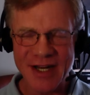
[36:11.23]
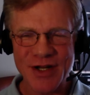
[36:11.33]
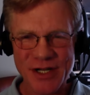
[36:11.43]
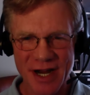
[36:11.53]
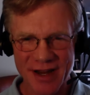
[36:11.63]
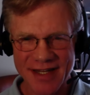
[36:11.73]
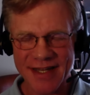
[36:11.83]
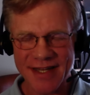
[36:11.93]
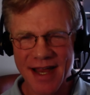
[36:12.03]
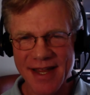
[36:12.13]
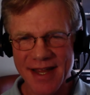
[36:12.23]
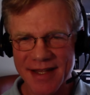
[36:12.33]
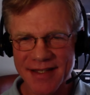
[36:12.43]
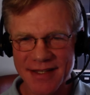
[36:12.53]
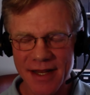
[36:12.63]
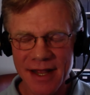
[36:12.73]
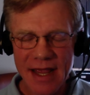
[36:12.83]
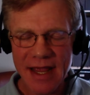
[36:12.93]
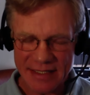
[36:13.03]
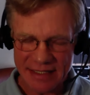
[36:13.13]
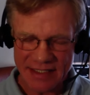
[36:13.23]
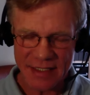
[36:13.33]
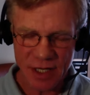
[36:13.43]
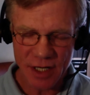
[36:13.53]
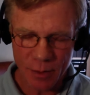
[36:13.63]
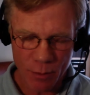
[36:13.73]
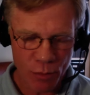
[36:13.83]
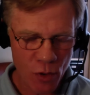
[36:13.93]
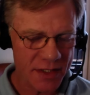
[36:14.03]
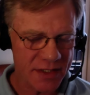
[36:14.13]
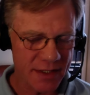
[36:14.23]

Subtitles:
to share these ideas, and it's at CJ Hunt Reports,